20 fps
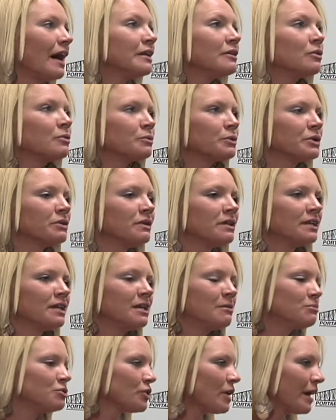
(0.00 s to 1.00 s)
don't really
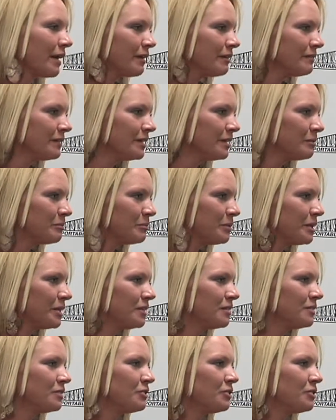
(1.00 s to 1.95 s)
keep track of it, but,